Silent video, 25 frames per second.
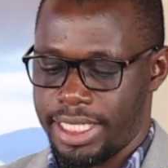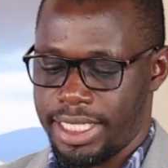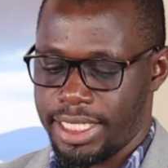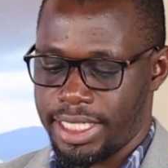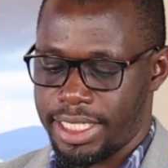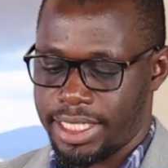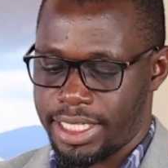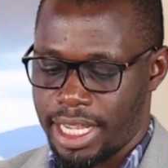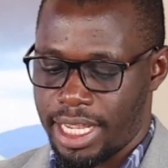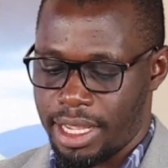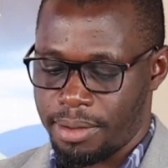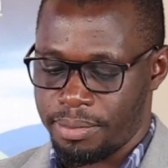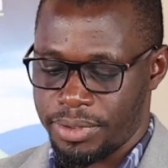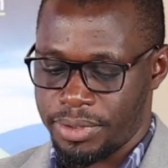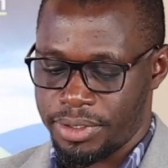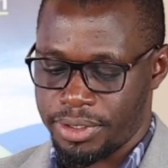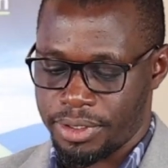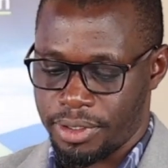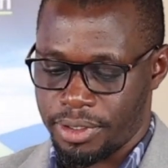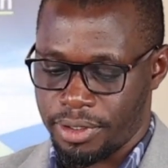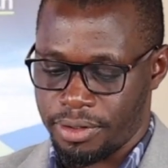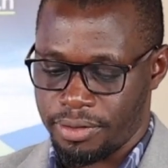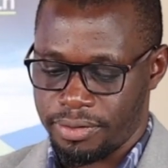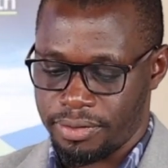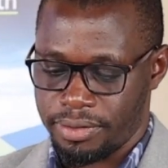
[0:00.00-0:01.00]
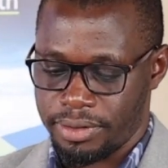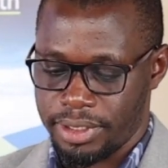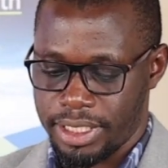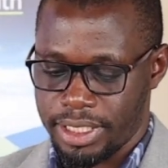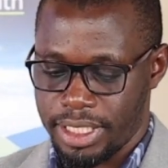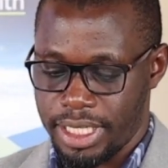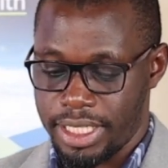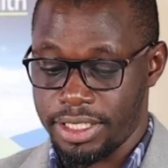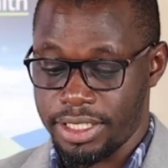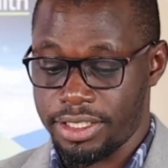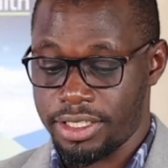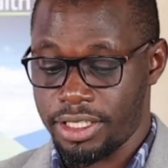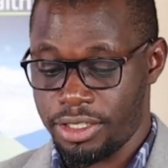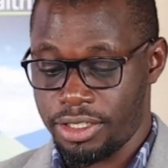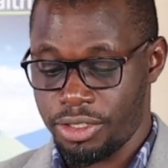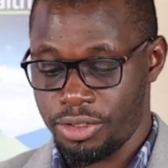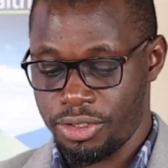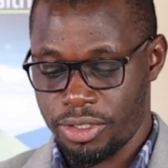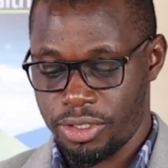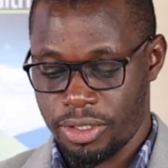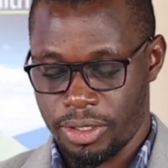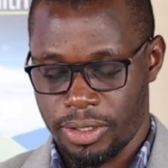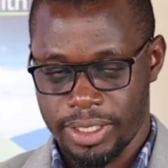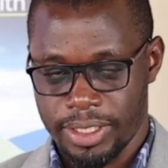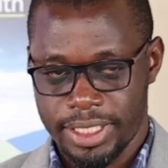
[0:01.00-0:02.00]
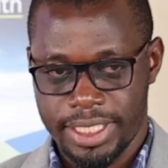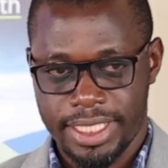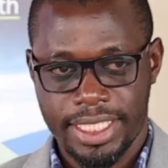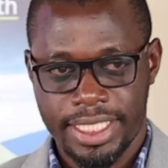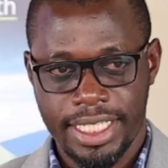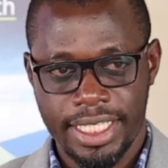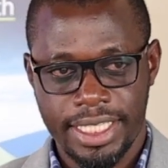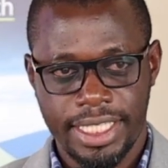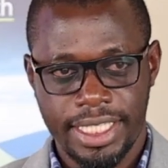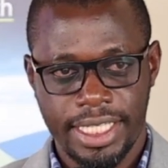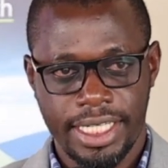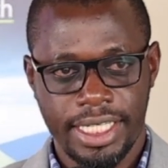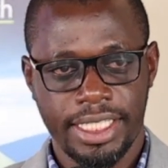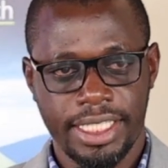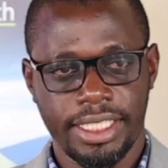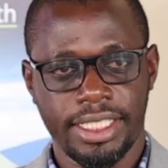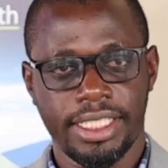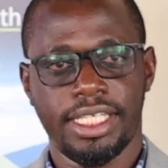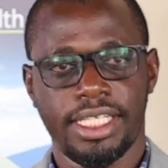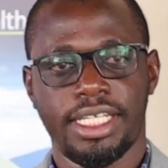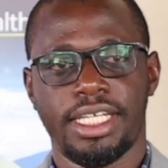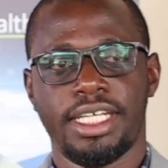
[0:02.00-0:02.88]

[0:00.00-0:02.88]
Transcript: in terms of institutional strengthening?